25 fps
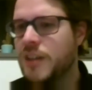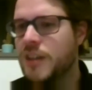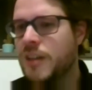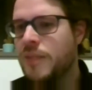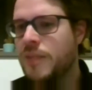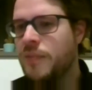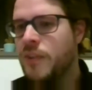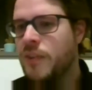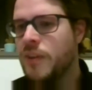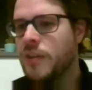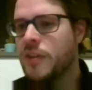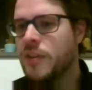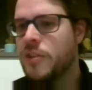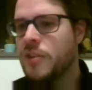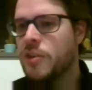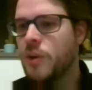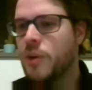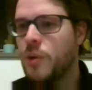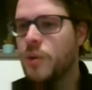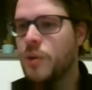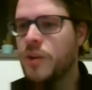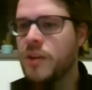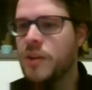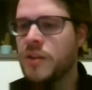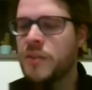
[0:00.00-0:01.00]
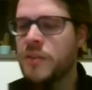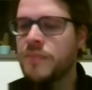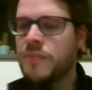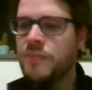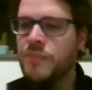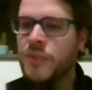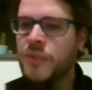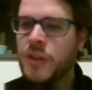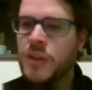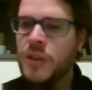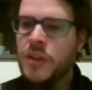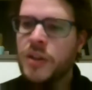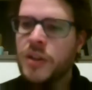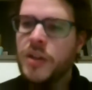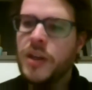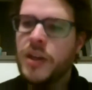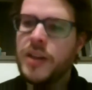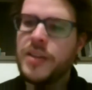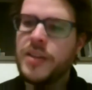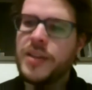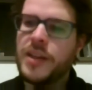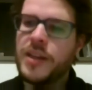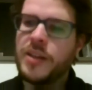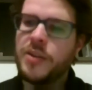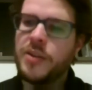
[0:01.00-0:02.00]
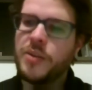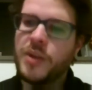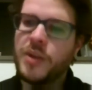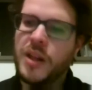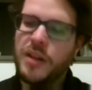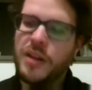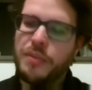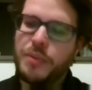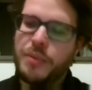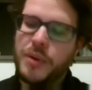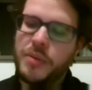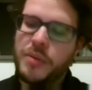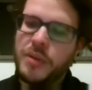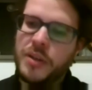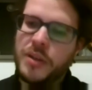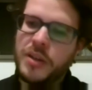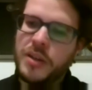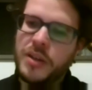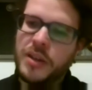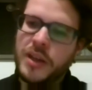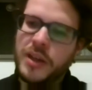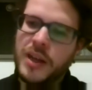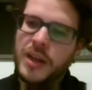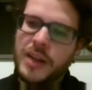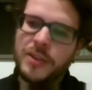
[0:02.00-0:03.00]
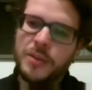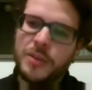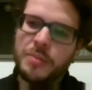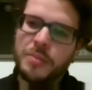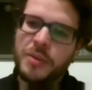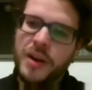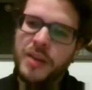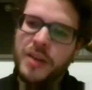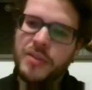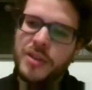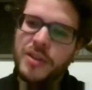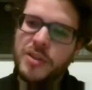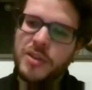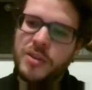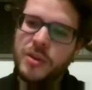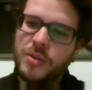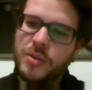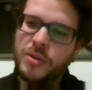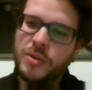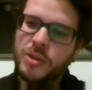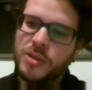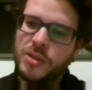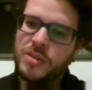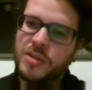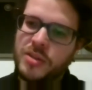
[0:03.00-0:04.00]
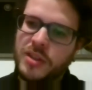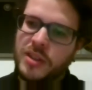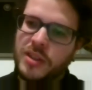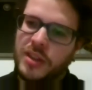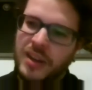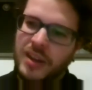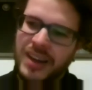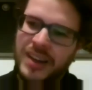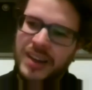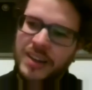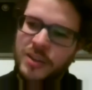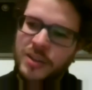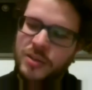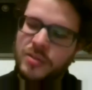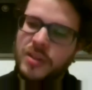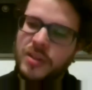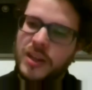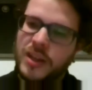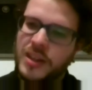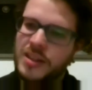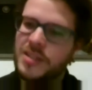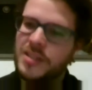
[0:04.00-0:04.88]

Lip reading: on a token. And then you will have probably other private solutions that are linked to that.